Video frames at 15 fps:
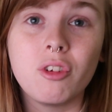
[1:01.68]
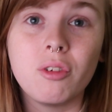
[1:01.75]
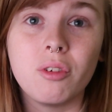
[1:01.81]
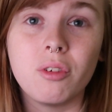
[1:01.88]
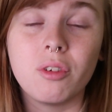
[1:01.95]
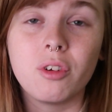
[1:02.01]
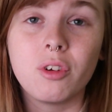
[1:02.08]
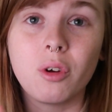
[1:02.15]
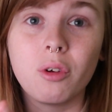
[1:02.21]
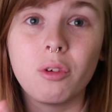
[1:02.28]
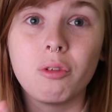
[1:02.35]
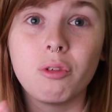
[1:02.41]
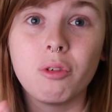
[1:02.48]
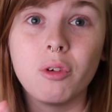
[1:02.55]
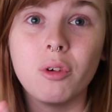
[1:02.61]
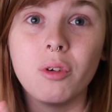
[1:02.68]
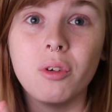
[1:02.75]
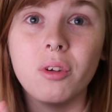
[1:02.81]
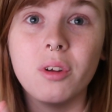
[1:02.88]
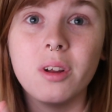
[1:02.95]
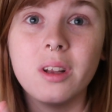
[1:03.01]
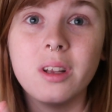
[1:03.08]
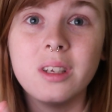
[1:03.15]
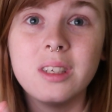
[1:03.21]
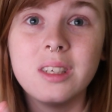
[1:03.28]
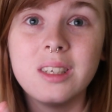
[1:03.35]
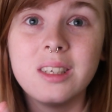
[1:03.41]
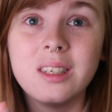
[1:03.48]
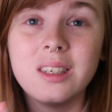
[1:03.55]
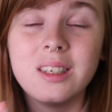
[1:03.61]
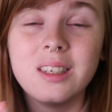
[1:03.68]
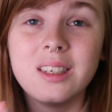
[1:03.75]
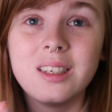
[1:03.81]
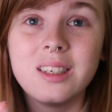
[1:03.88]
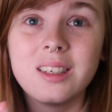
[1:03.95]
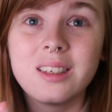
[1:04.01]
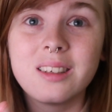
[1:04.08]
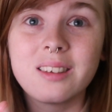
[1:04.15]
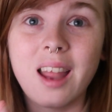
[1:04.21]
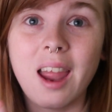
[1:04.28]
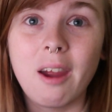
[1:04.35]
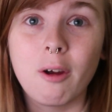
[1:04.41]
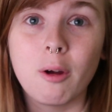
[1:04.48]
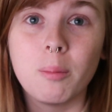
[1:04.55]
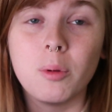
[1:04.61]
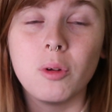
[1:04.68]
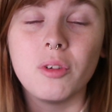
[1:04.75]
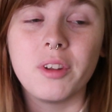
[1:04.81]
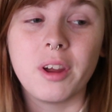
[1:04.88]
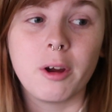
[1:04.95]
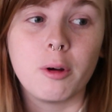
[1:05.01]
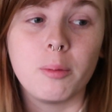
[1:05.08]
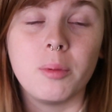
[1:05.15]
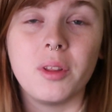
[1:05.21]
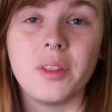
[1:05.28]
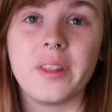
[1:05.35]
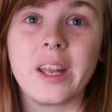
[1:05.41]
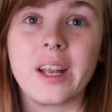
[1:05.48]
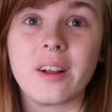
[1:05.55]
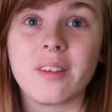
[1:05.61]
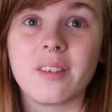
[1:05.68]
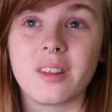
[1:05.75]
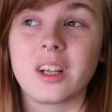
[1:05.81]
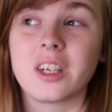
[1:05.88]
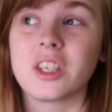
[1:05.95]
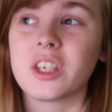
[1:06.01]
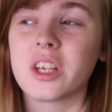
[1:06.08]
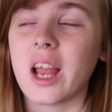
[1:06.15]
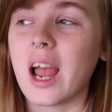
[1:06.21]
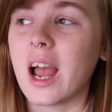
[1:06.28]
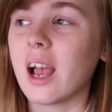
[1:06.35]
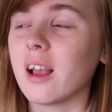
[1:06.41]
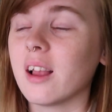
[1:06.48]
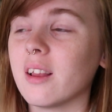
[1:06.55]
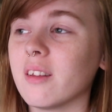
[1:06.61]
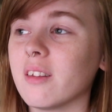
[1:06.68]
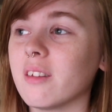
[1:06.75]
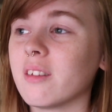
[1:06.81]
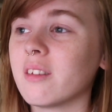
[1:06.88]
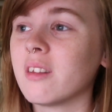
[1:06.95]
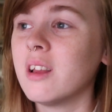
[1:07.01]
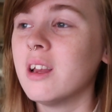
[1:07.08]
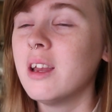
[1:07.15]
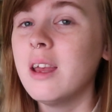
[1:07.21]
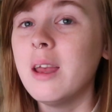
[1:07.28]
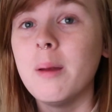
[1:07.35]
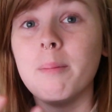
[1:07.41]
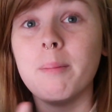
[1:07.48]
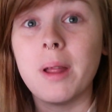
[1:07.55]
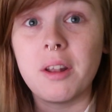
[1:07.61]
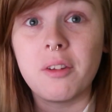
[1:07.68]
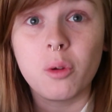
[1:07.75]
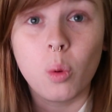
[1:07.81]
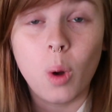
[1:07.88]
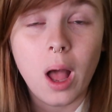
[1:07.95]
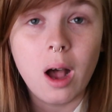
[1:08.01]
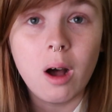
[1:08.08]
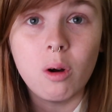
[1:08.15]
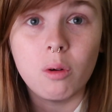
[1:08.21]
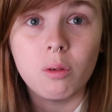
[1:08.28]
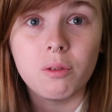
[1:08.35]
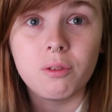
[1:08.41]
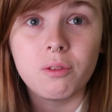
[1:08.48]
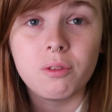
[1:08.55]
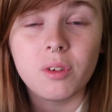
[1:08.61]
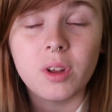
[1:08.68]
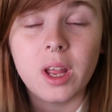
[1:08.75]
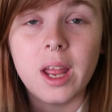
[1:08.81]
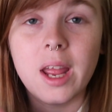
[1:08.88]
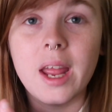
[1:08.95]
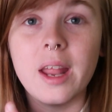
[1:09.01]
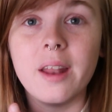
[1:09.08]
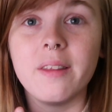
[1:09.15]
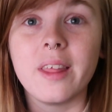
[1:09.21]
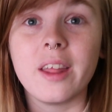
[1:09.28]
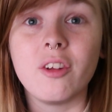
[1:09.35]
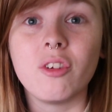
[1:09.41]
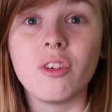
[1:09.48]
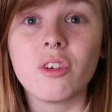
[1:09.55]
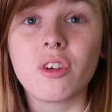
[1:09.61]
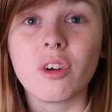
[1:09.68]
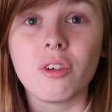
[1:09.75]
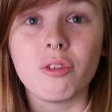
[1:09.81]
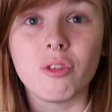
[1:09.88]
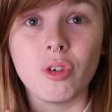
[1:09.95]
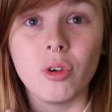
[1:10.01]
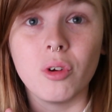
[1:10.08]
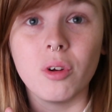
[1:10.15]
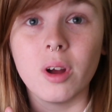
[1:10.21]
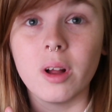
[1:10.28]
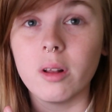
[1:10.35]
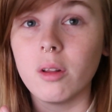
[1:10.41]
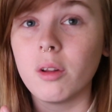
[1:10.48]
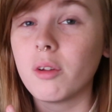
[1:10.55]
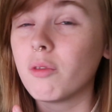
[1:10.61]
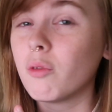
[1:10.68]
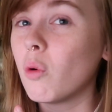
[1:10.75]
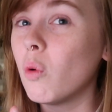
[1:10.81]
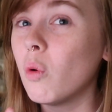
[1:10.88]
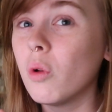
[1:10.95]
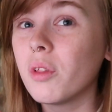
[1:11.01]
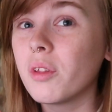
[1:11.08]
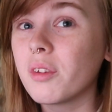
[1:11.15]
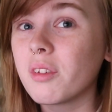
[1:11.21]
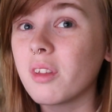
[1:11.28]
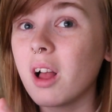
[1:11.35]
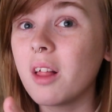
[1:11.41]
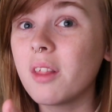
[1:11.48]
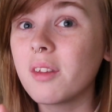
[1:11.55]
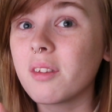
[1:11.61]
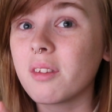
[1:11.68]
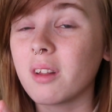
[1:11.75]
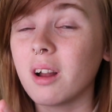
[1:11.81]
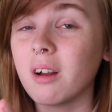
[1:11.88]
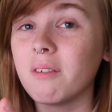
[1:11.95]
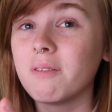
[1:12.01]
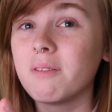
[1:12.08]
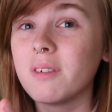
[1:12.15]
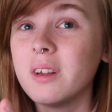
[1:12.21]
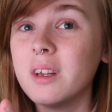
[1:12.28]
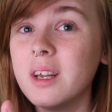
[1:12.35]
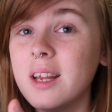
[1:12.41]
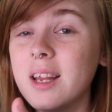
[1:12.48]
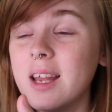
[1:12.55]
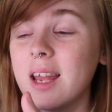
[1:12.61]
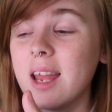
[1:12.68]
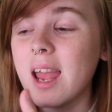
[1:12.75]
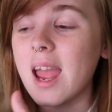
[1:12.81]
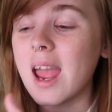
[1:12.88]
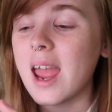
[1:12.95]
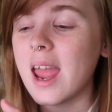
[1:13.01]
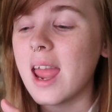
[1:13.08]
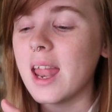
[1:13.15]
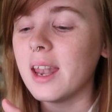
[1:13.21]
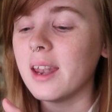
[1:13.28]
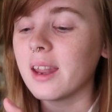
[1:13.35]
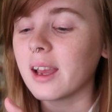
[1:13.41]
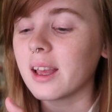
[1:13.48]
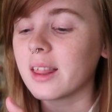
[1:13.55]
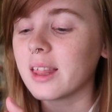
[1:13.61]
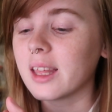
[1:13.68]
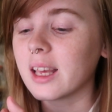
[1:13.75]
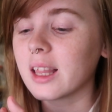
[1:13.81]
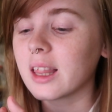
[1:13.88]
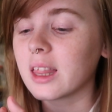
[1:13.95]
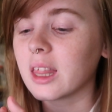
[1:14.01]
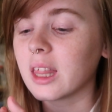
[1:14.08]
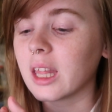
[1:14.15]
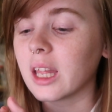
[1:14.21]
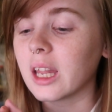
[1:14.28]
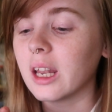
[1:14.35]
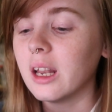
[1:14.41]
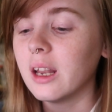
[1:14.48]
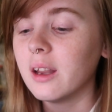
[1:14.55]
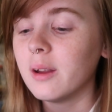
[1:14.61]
do go through terrible, terrible things such as mental health, and they do go through a lot of all this other stuff. And I think that